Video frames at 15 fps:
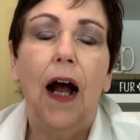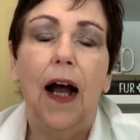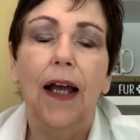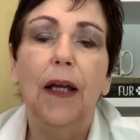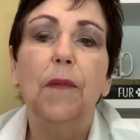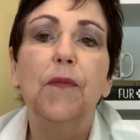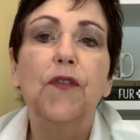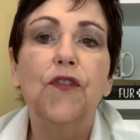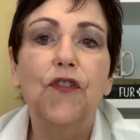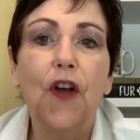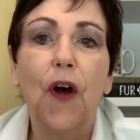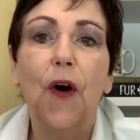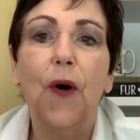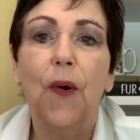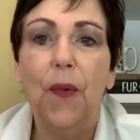I am
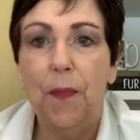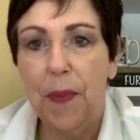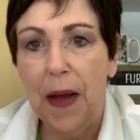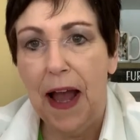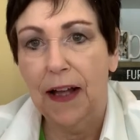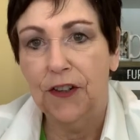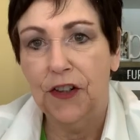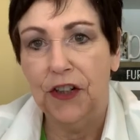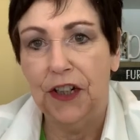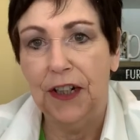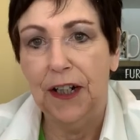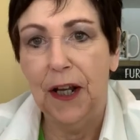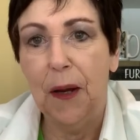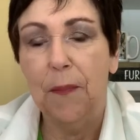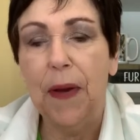so
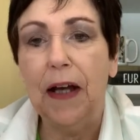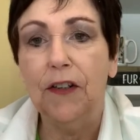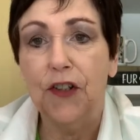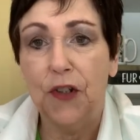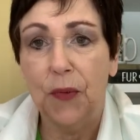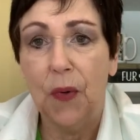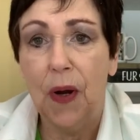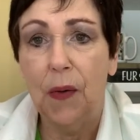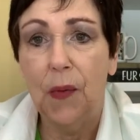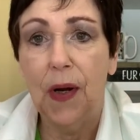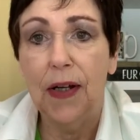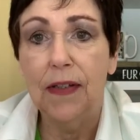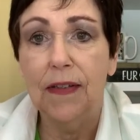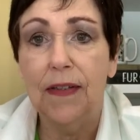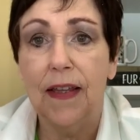passionate about
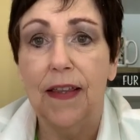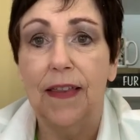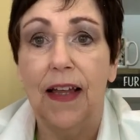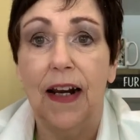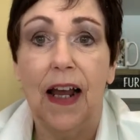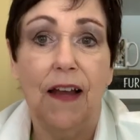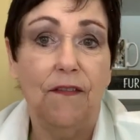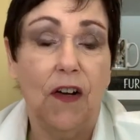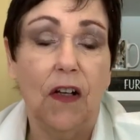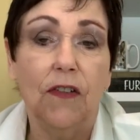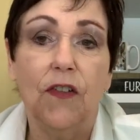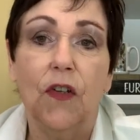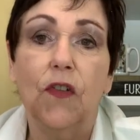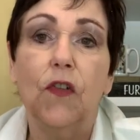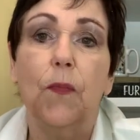Chihuahuas that I've
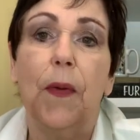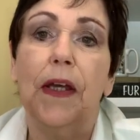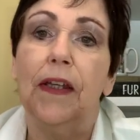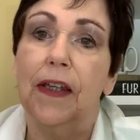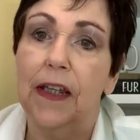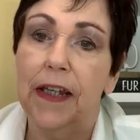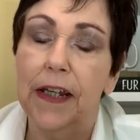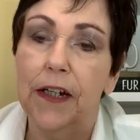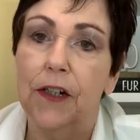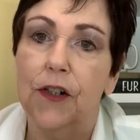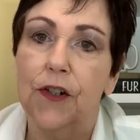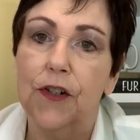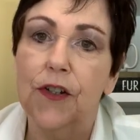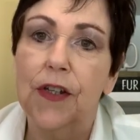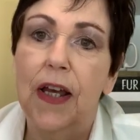also spent
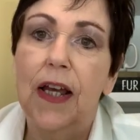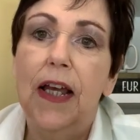years